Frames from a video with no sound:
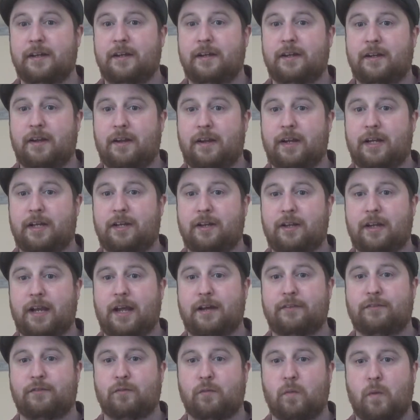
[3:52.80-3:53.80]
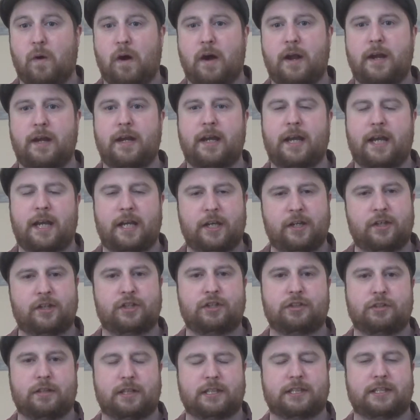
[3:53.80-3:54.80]
No, you couldn't have one
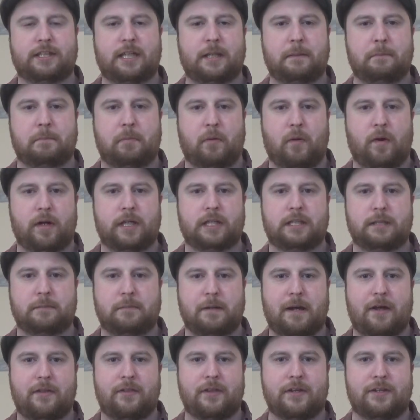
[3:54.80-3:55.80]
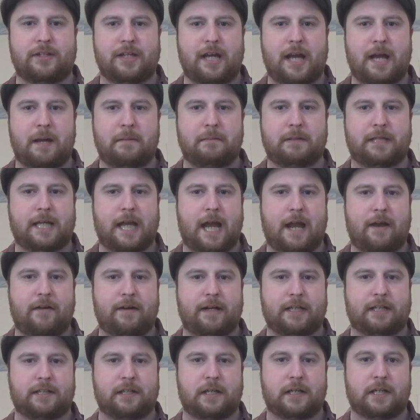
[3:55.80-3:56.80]
interesting point about the damn
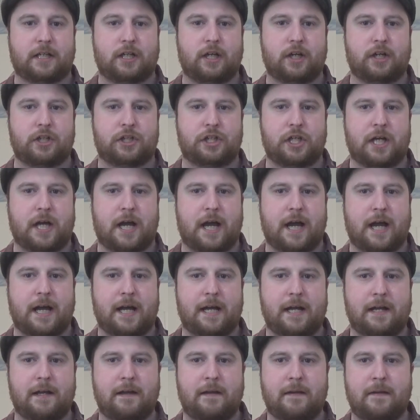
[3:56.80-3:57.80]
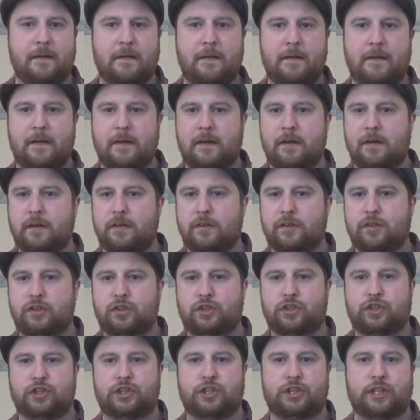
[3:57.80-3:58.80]
character, could ya?
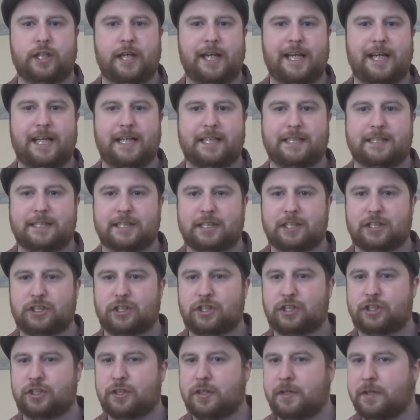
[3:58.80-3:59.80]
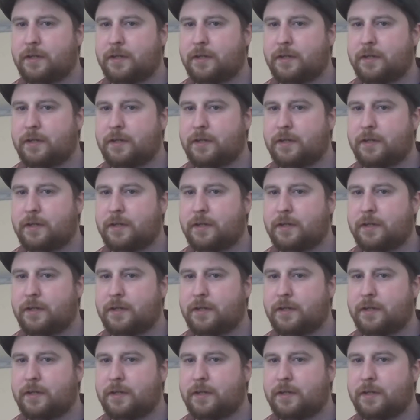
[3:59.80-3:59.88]
Jesus.